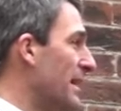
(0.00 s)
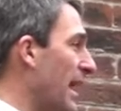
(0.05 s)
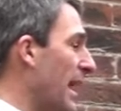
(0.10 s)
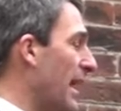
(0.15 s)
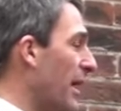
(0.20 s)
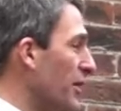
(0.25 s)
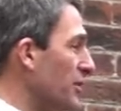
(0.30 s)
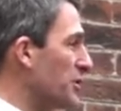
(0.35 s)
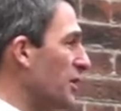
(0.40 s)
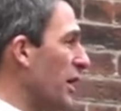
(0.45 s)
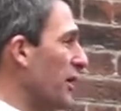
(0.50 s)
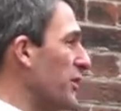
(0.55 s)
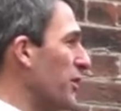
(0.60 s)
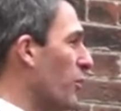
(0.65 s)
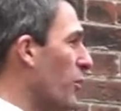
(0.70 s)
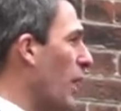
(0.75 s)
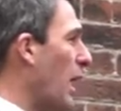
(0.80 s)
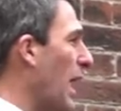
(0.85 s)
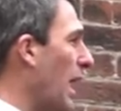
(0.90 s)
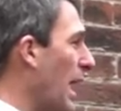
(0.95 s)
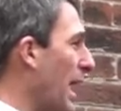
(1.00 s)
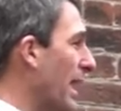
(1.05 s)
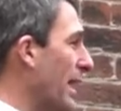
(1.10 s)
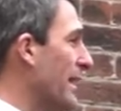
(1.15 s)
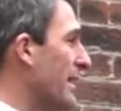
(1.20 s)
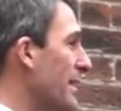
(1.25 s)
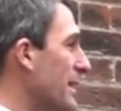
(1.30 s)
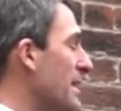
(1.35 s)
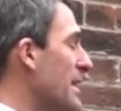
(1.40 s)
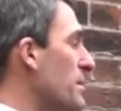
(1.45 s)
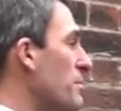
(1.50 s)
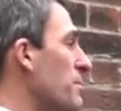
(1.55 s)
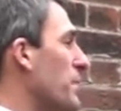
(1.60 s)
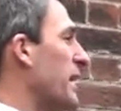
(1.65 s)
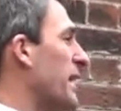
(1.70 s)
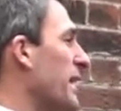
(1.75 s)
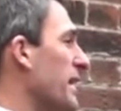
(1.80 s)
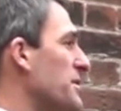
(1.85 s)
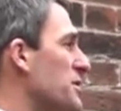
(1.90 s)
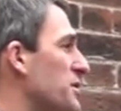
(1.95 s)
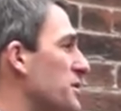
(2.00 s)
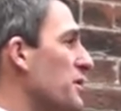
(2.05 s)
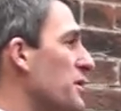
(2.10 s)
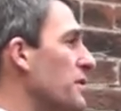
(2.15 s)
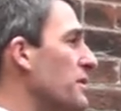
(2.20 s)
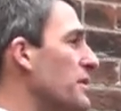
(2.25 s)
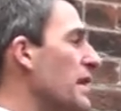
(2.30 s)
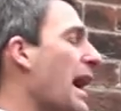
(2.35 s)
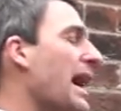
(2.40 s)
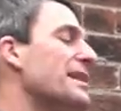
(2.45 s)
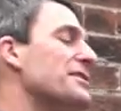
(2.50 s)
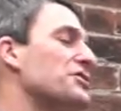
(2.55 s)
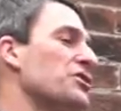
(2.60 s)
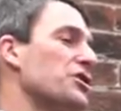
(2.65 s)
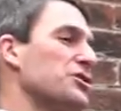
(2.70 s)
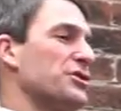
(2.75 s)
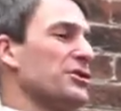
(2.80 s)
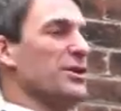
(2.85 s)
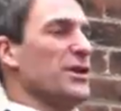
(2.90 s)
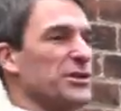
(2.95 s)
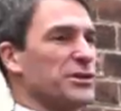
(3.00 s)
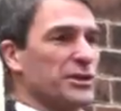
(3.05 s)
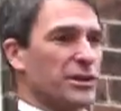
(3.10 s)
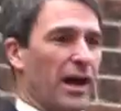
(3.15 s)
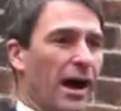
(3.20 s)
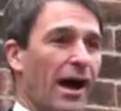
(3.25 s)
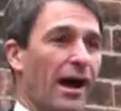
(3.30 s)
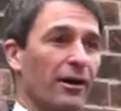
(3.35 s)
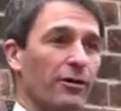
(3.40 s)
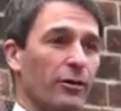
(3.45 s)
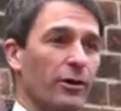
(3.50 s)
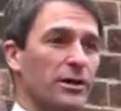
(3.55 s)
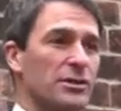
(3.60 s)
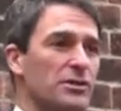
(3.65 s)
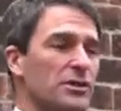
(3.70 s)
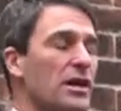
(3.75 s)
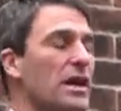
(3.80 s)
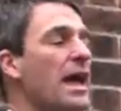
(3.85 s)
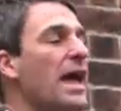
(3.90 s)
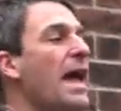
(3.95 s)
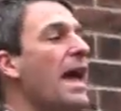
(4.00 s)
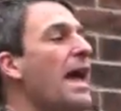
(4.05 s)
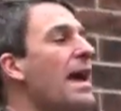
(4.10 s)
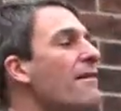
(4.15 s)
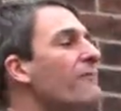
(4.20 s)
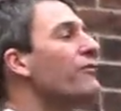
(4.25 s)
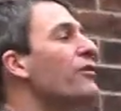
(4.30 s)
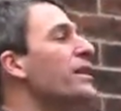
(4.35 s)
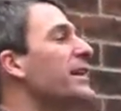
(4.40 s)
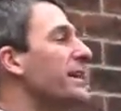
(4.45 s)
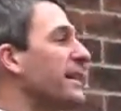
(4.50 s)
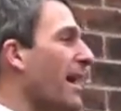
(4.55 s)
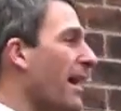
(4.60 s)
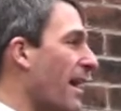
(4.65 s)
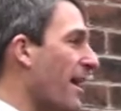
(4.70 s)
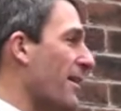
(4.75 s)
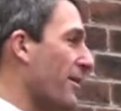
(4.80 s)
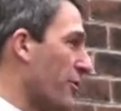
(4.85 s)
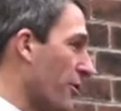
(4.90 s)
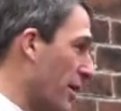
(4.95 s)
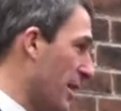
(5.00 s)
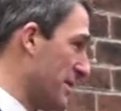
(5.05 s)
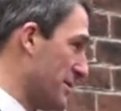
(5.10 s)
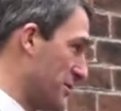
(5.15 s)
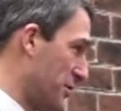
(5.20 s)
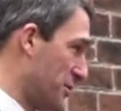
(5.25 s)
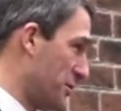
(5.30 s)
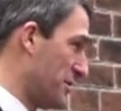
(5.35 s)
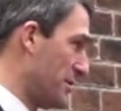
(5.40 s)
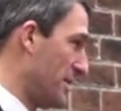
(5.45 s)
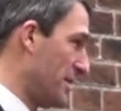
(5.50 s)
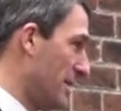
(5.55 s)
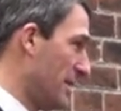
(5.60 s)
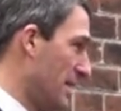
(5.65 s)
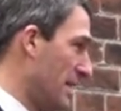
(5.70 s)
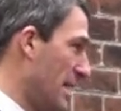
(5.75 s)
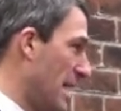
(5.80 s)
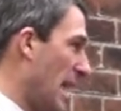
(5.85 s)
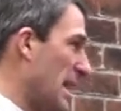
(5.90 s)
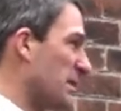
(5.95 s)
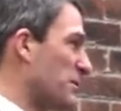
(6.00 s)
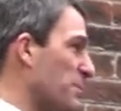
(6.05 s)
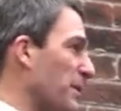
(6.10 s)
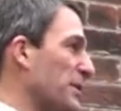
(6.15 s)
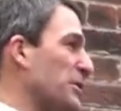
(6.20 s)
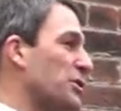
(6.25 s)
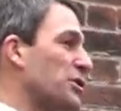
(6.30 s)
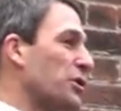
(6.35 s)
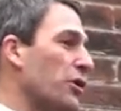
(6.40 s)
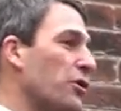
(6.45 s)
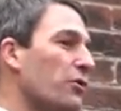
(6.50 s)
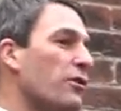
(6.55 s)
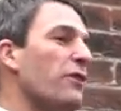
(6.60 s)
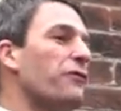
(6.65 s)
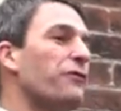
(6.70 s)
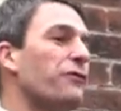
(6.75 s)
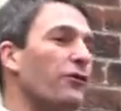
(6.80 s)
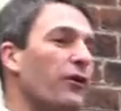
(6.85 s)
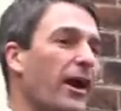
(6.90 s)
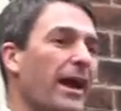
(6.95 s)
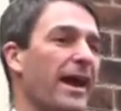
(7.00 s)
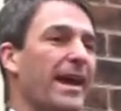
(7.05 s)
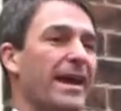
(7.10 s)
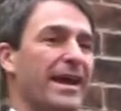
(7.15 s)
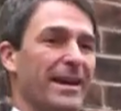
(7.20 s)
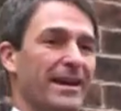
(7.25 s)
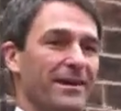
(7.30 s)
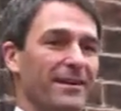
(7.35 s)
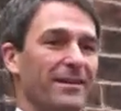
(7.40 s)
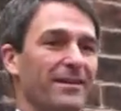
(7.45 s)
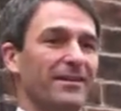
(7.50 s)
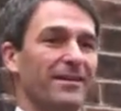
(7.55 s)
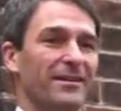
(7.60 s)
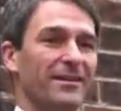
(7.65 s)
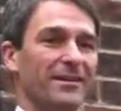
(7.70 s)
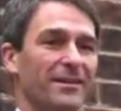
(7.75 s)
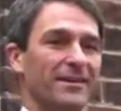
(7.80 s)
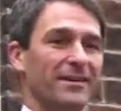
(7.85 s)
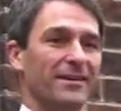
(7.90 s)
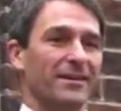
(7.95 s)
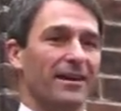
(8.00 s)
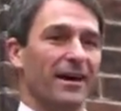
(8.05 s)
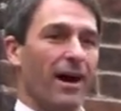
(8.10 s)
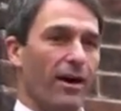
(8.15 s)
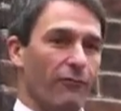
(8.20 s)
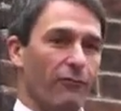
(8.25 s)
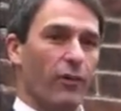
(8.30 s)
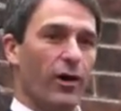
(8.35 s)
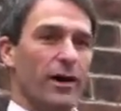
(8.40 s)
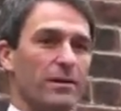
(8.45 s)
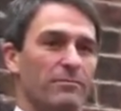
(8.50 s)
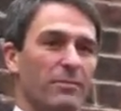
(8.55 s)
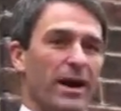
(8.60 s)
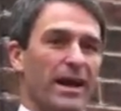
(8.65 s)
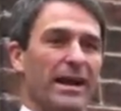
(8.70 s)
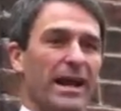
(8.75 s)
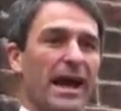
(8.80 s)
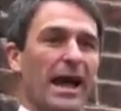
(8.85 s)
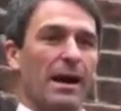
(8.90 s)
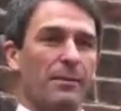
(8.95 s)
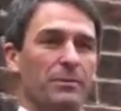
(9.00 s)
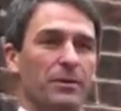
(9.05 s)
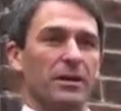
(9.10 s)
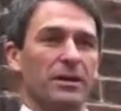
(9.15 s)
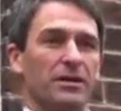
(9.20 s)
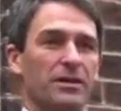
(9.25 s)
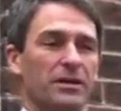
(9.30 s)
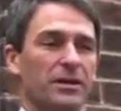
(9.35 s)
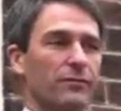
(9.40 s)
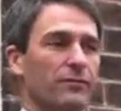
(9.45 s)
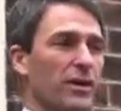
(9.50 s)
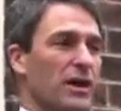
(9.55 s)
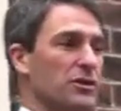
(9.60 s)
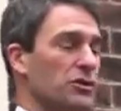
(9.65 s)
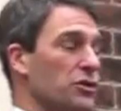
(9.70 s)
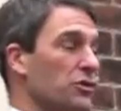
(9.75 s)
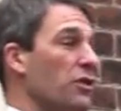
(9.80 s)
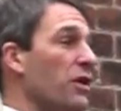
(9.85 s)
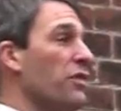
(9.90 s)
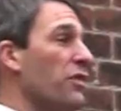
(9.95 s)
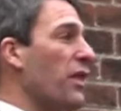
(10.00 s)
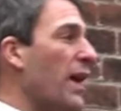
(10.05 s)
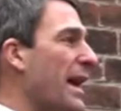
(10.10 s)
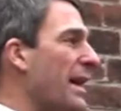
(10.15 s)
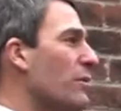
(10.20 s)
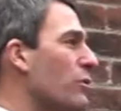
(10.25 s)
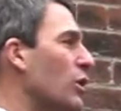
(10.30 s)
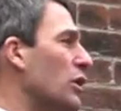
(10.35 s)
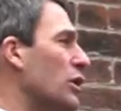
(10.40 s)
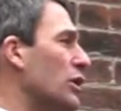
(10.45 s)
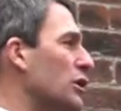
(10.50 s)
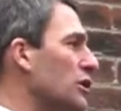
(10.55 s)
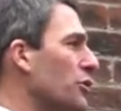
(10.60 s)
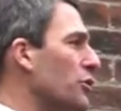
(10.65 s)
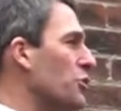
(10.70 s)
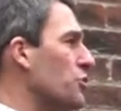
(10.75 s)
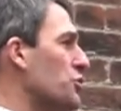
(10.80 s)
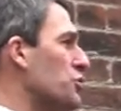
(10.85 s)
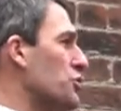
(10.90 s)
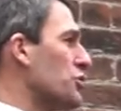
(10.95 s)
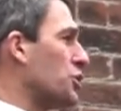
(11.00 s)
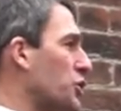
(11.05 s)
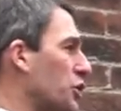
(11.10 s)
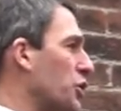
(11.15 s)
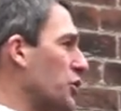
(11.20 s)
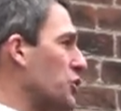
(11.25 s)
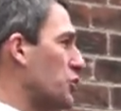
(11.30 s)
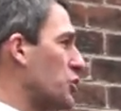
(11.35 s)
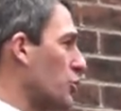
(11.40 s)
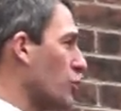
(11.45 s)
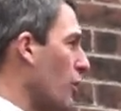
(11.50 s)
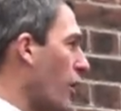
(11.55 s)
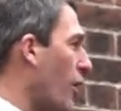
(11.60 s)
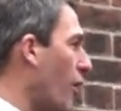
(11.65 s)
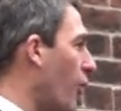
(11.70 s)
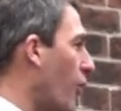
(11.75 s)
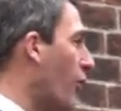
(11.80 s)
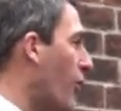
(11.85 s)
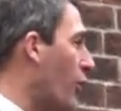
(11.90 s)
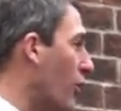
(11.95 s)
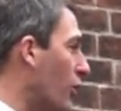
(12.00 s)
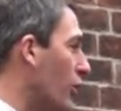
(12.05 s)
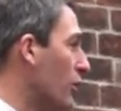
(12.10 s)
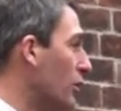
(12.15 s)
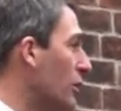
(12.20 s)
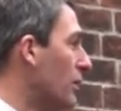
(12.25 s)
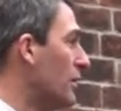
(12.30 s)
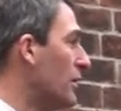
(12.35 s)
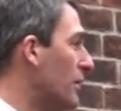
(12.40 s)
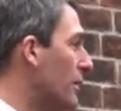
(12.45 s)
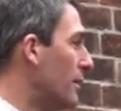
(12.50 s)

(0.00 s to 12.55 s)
And I'll tell you why. Because not just this Congress, every Congress has been too afraid of what might happen in convention, that they will lose control